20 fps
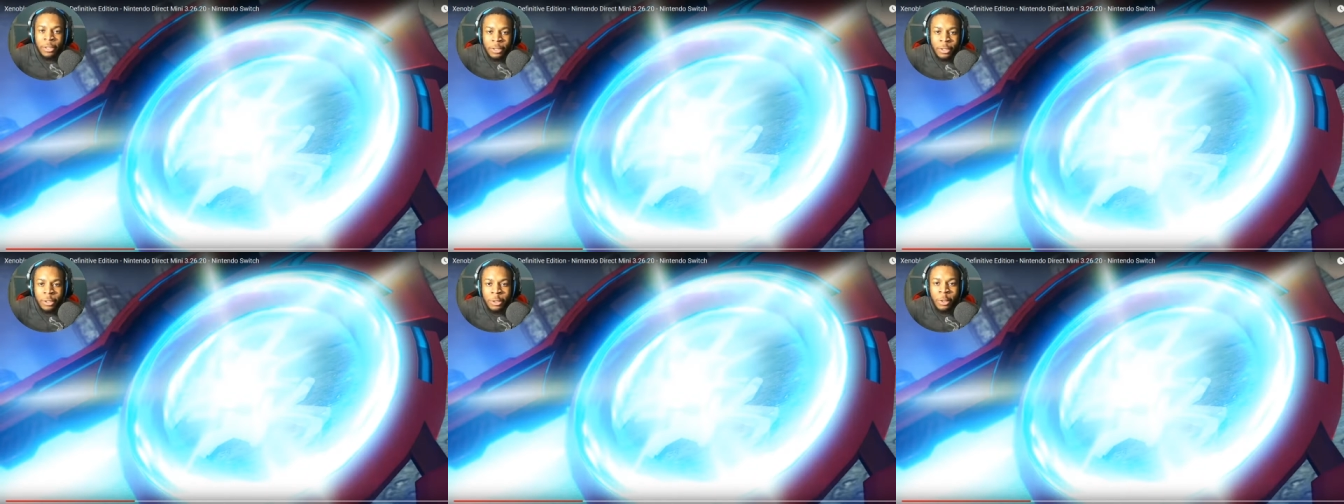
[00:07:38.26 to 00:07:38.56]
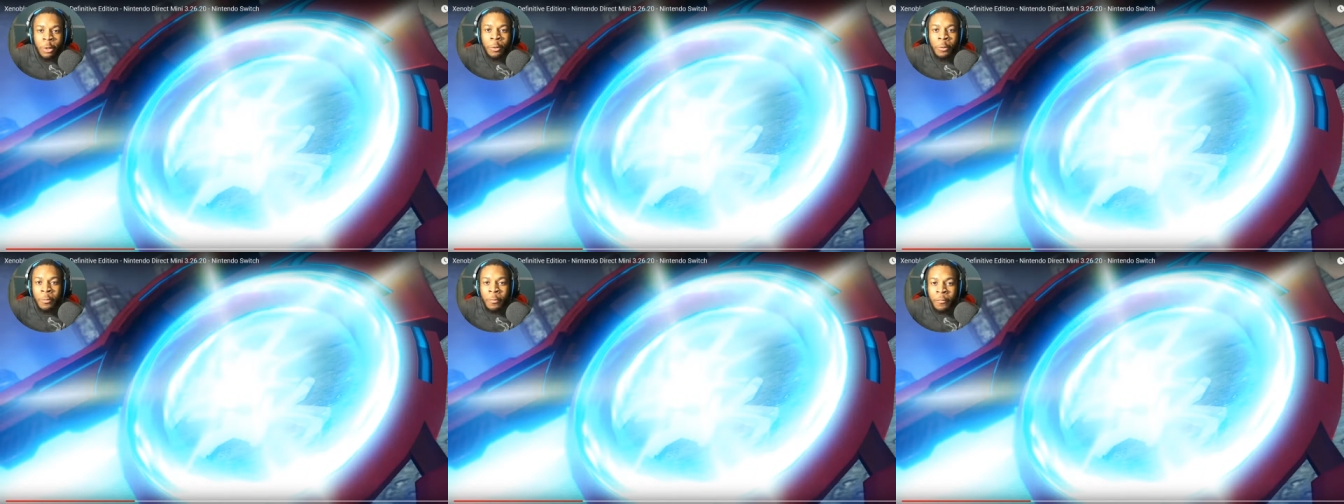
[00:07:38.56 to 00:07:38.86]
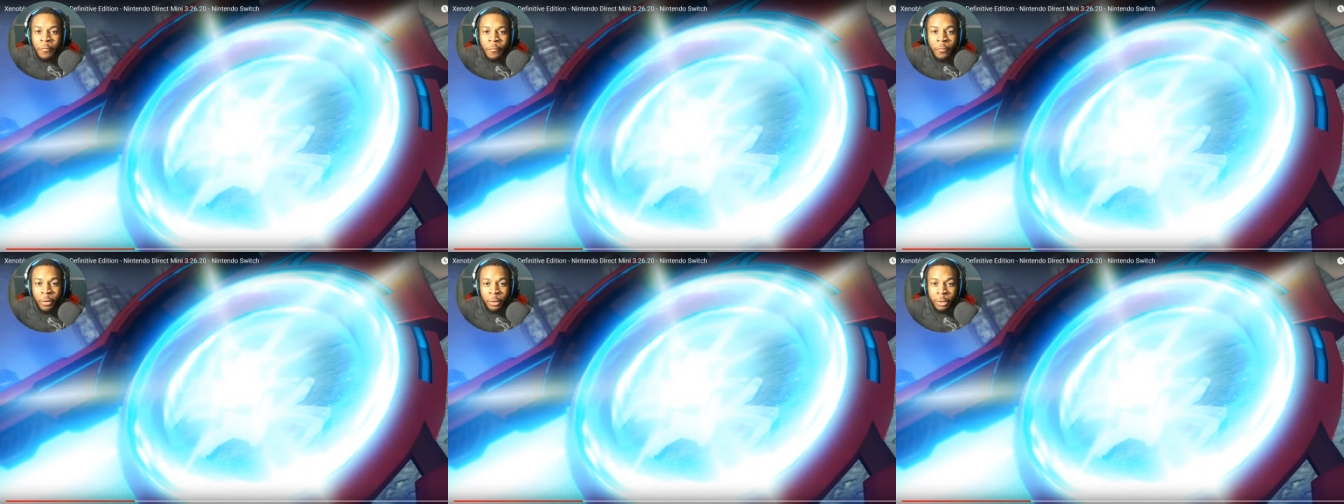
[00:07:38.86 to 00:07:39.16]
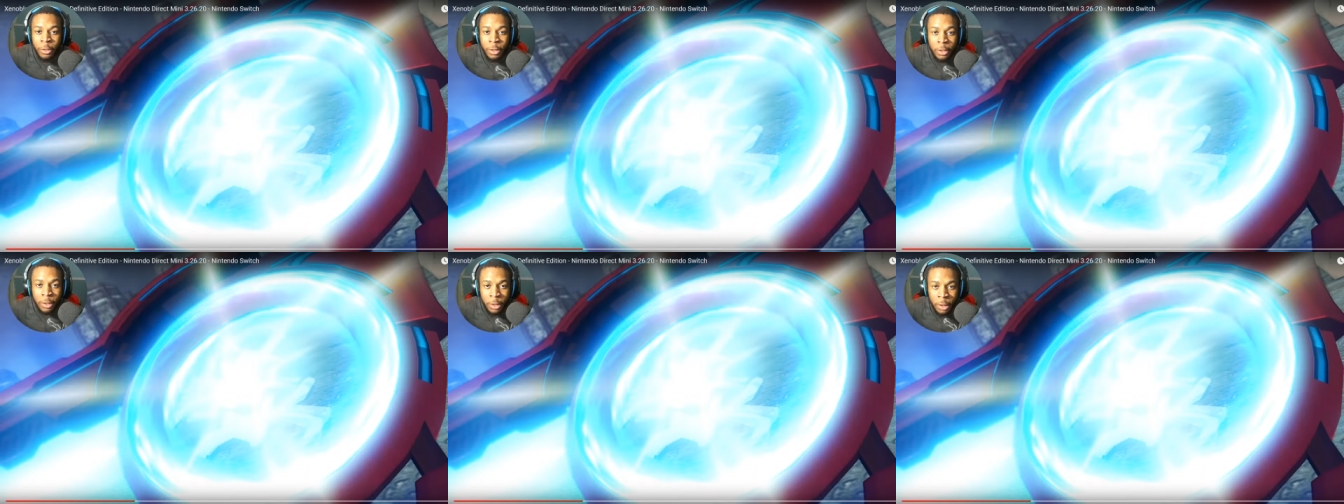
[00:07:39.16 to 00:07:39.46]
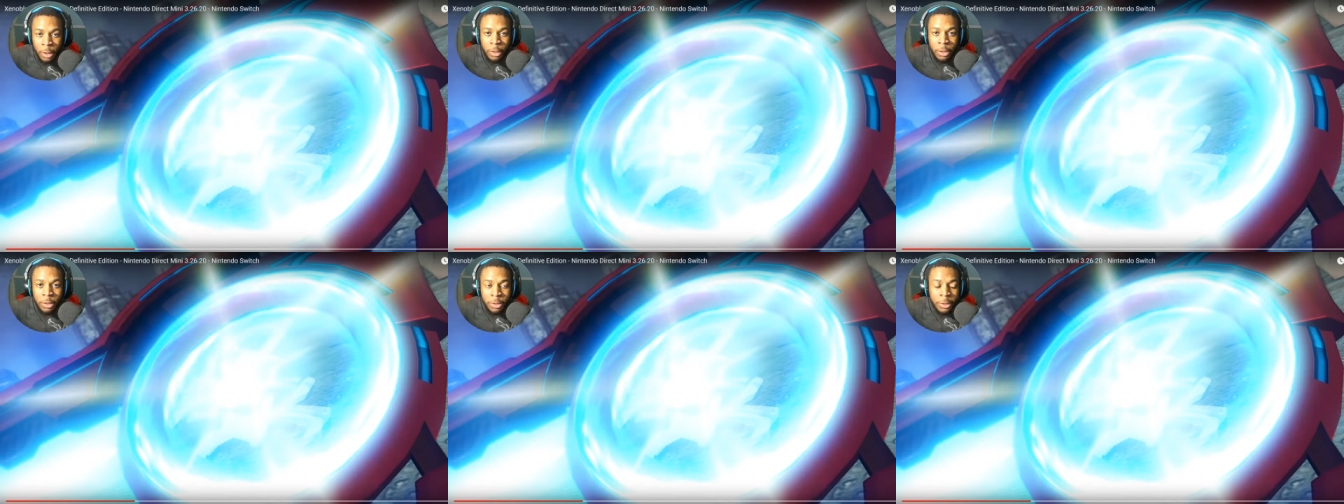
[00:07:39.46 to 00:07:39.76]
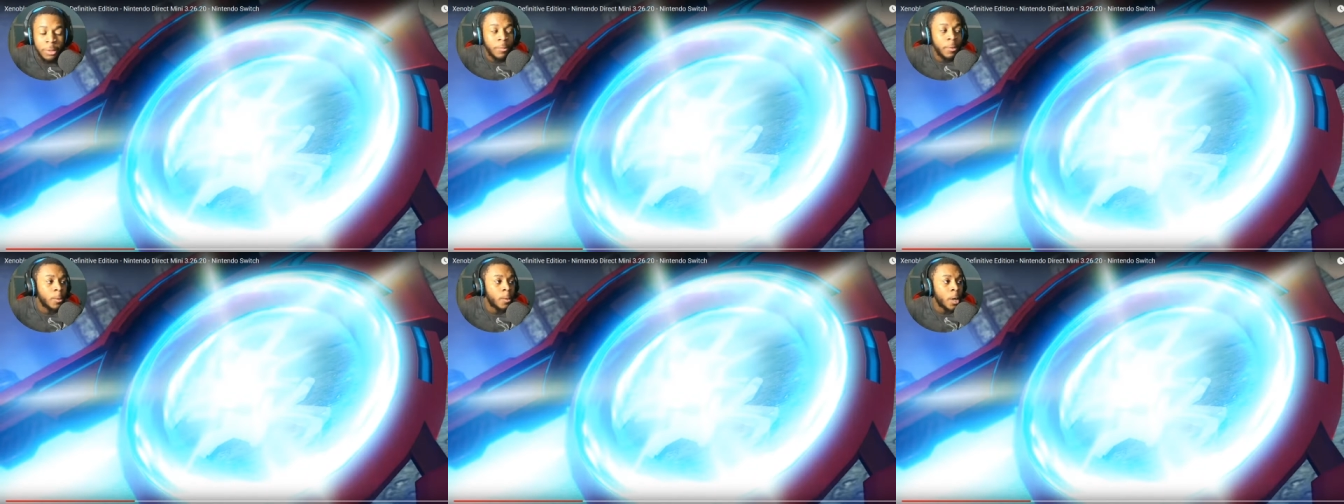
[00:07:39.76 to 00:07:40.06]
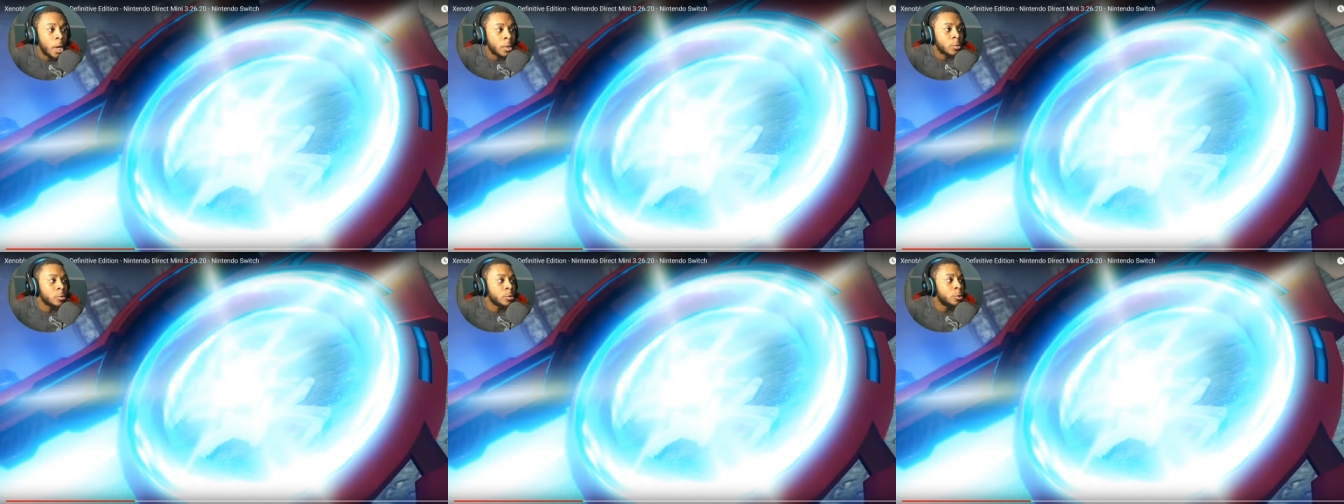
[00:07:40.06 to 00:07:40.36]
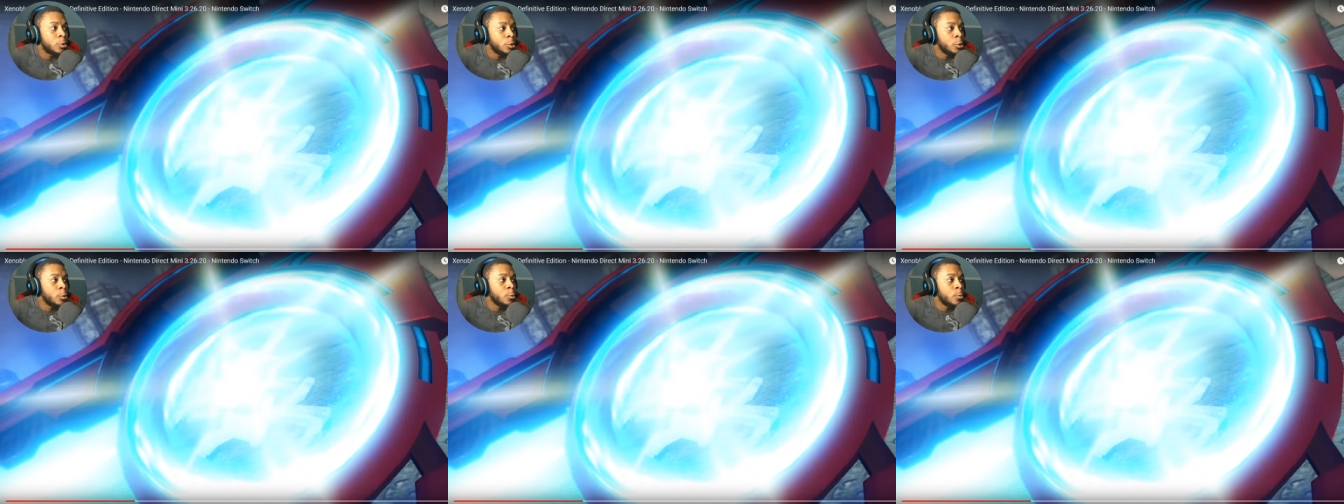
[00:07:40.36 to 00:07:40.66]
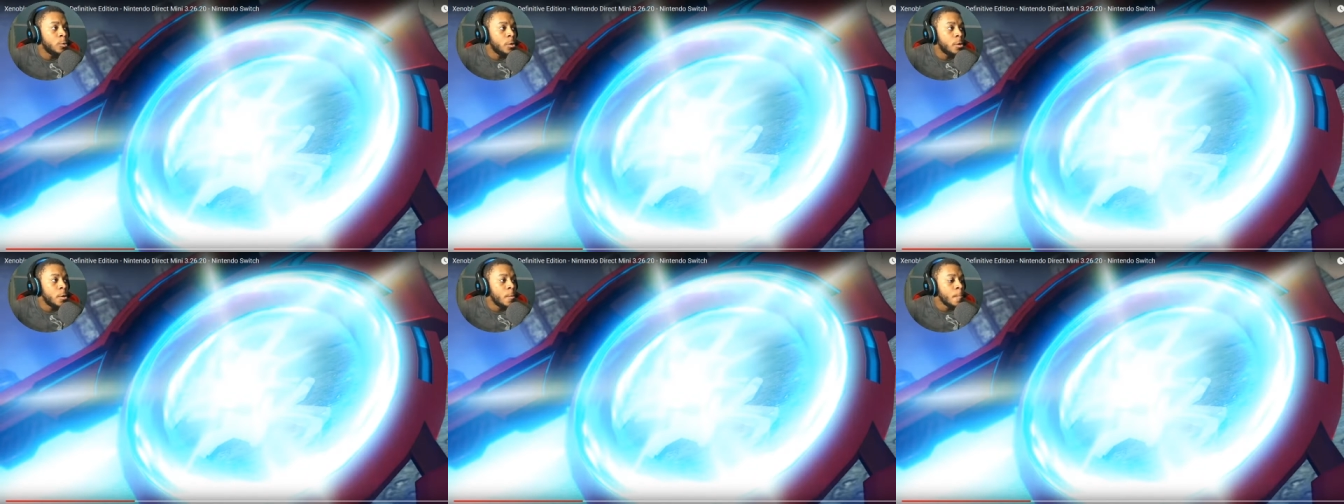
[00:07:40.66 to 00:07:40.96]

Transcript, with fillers: is so fucking good. Xenoblade Chronicles 2,